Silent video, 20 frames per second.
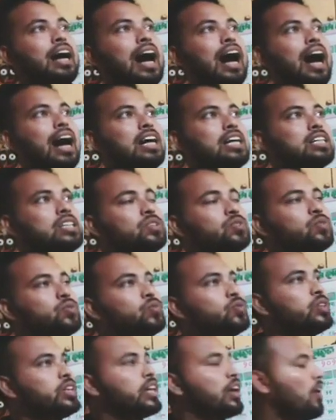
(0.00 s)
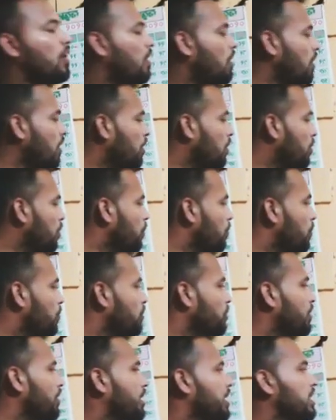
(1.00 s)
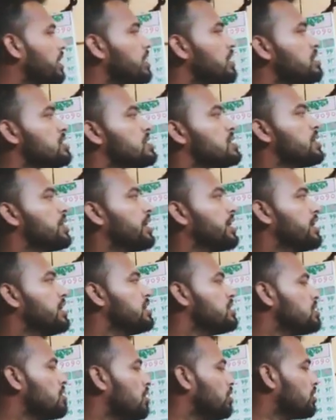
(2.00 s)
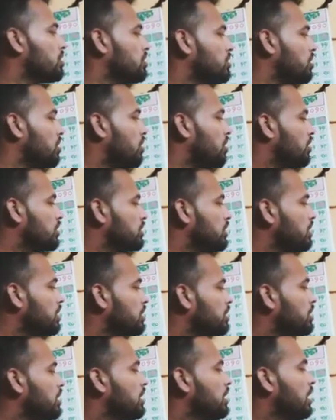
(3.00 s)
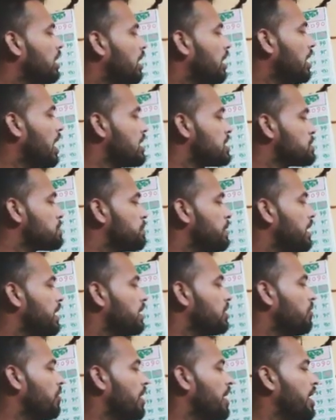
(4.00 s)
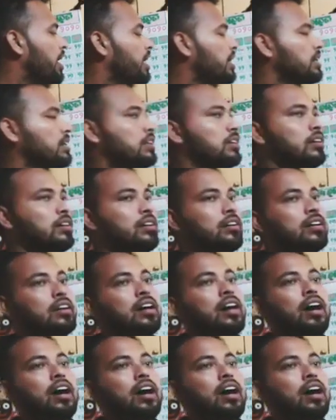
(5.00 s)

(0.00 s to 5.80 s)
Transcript: As we all know, the industries or the other aspect where the